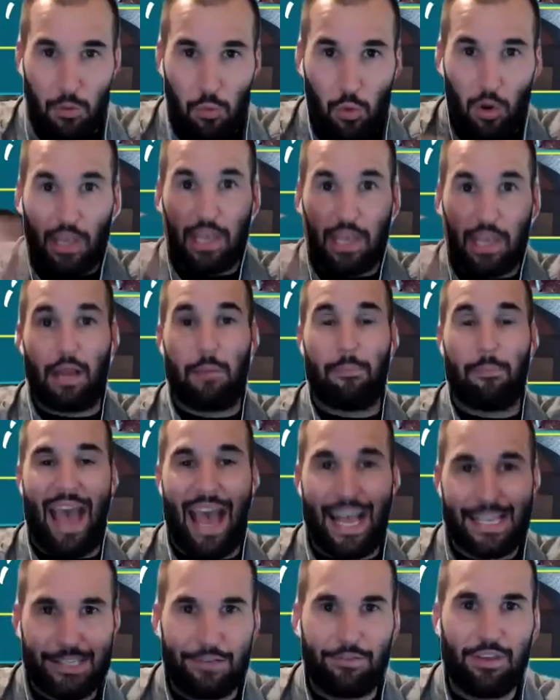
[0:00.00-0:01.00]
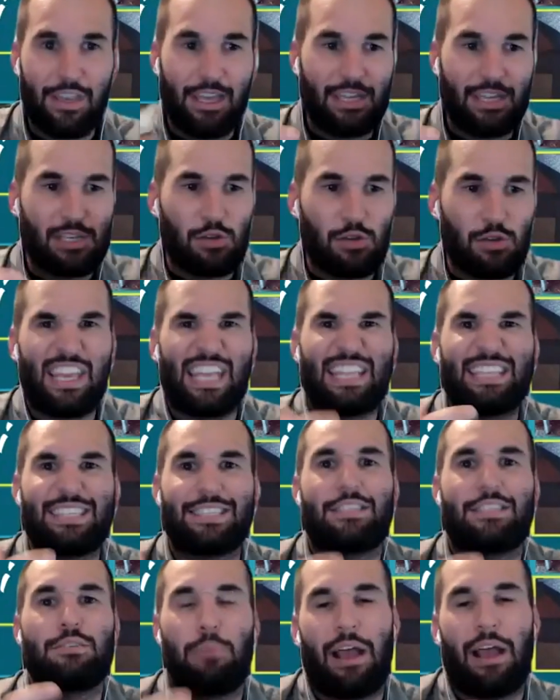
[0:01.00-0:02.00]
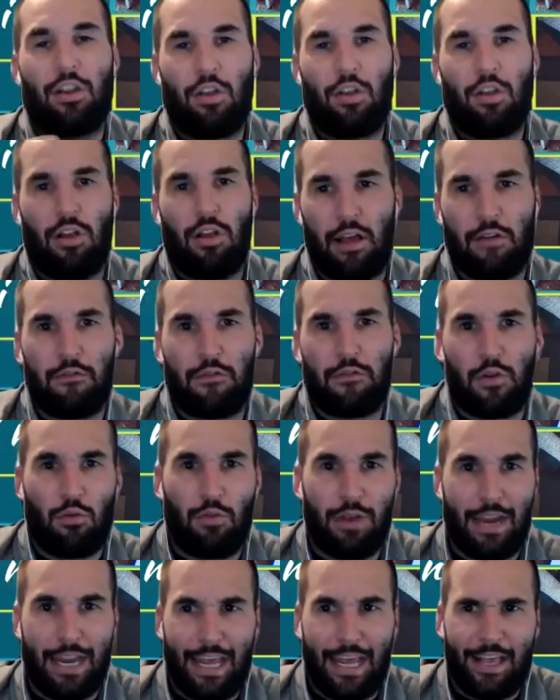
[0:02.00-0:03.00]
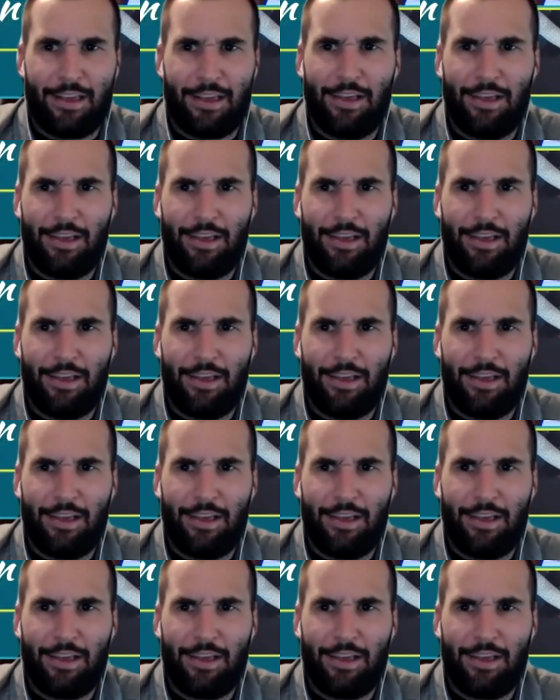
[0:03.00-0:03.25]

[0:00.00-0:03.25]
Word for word: working on passively to really inspire a love for reading.